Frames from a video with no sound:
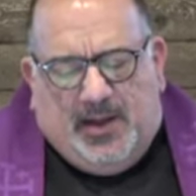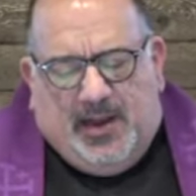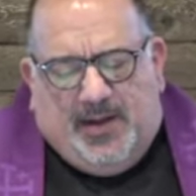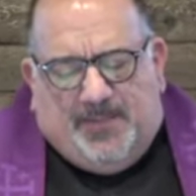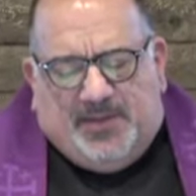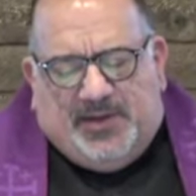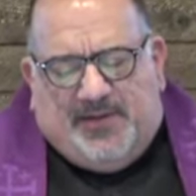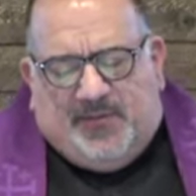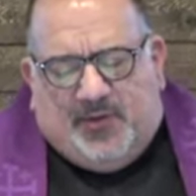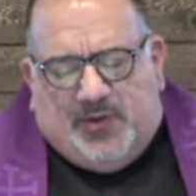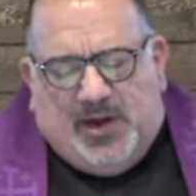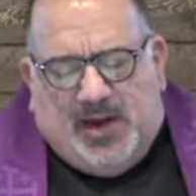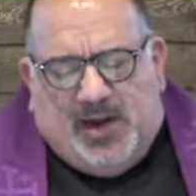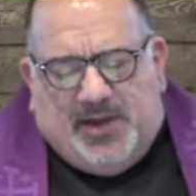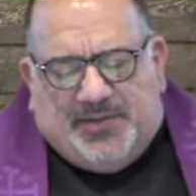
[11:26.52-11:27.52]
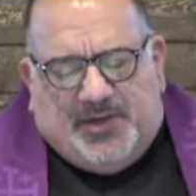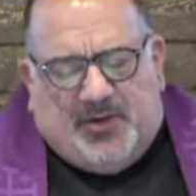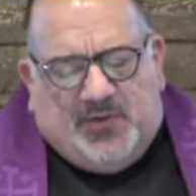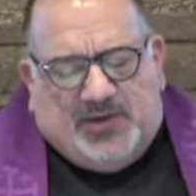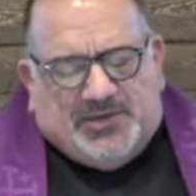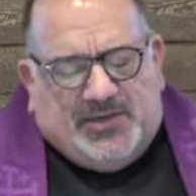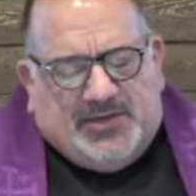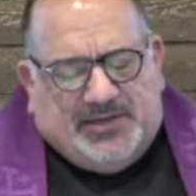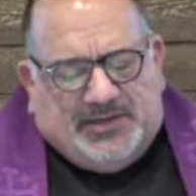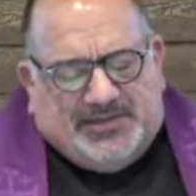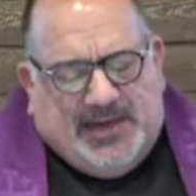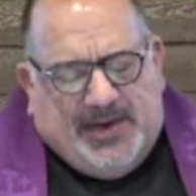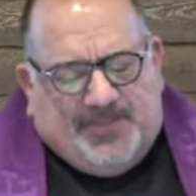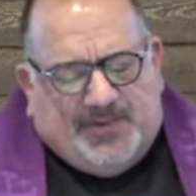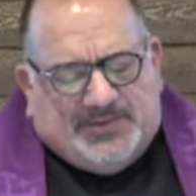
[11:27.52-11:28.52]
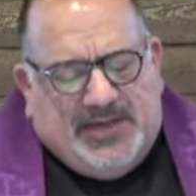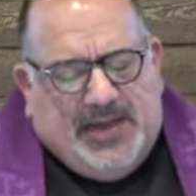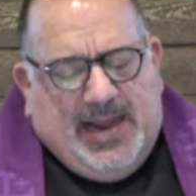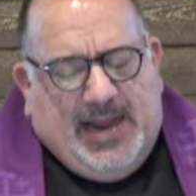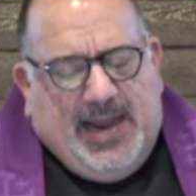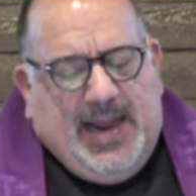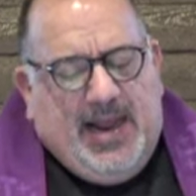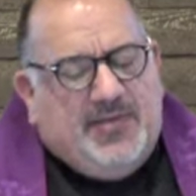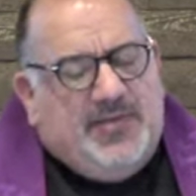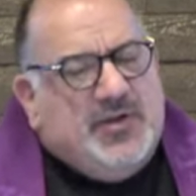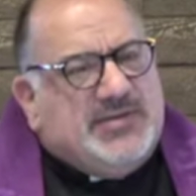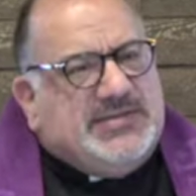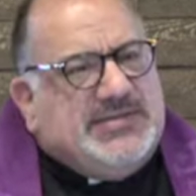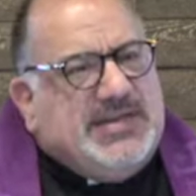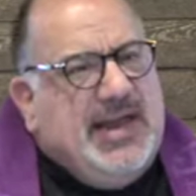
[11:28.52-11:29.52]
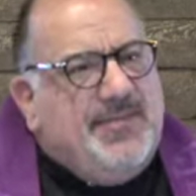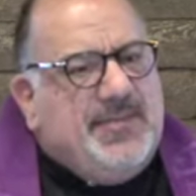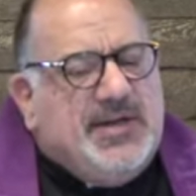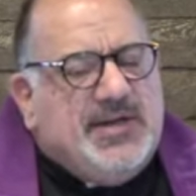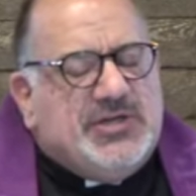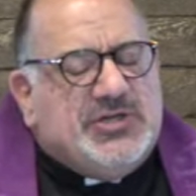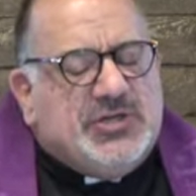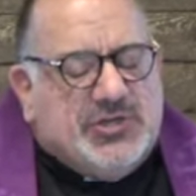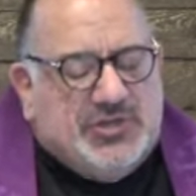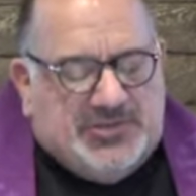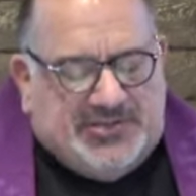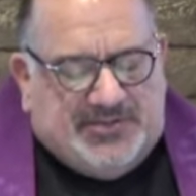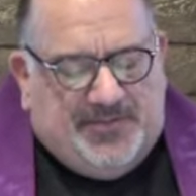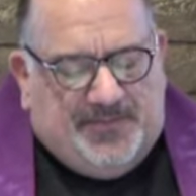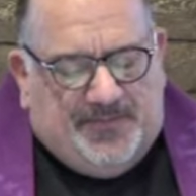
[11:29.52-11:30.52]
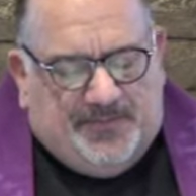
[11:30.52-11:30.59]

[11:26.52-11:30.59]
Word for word: And believe it or not, the original disciples had those same issues